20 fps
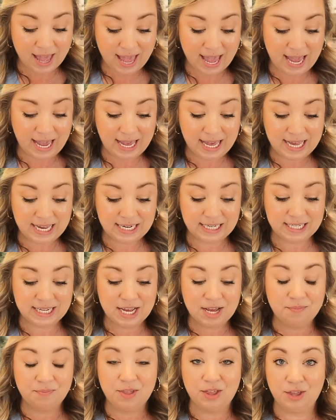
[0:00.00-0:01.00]
and
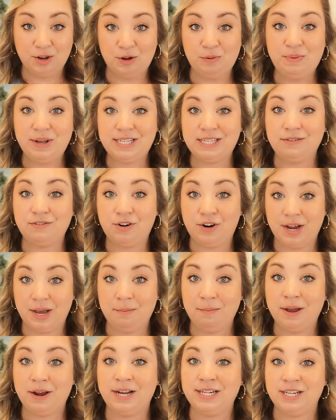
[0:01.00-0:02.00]
the little bits of
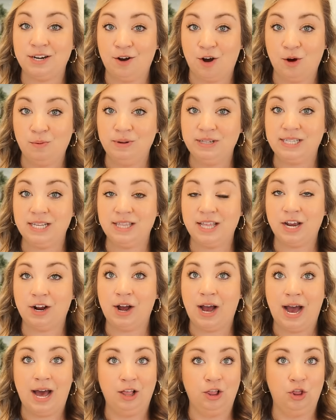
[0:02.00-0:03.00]
cranberries and almonds in there,
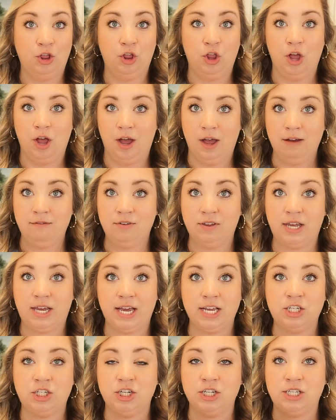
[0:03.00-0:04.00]
I love.
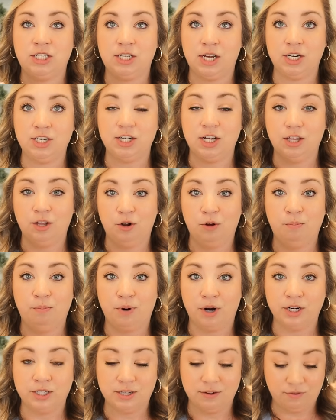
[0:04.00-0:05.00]
Like, it's just such a little
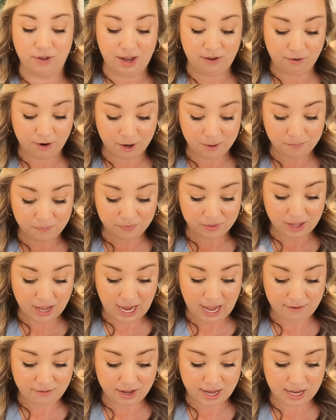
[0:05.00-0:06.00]
burst of flavor. I
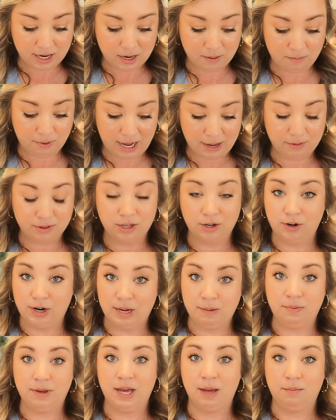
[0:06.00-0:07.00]
haven't gotten a bite with a
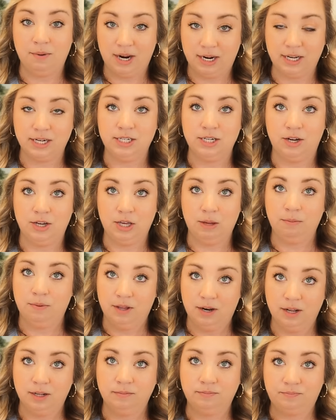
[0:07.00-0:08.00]
grape yet, but I can tell you I'm
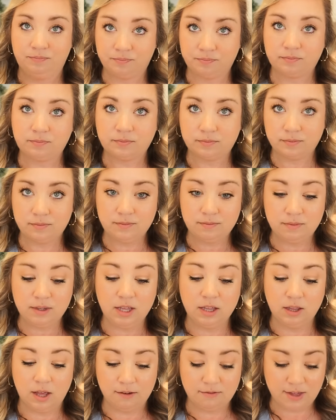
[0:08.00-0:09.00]
gonna
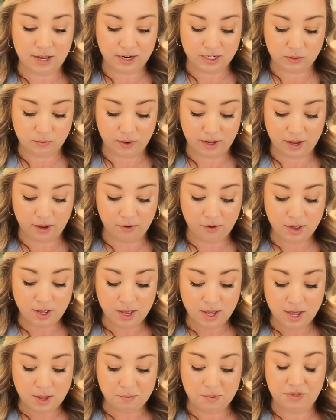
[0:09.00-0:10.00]
love that as well.
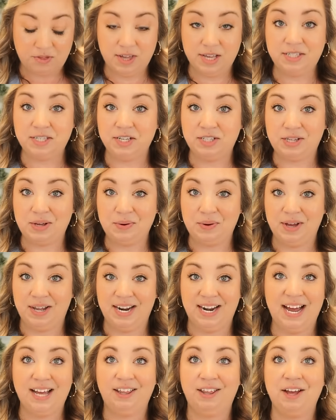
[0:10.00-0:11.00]
Mm-hmm. But this is so good,
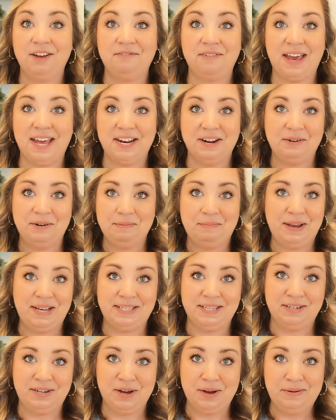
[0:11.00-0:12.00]
and I love eating it on a
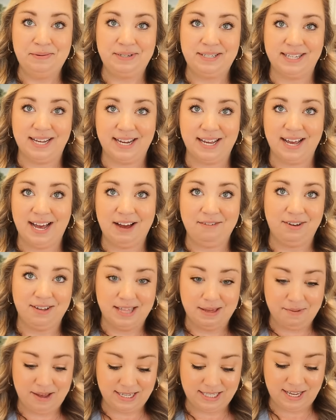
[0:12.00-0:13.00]
piece of toast. Like, I feel like
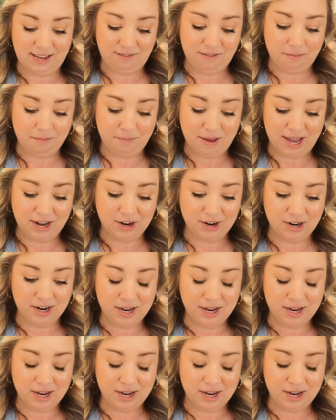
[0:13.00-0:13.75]
that makes it even better.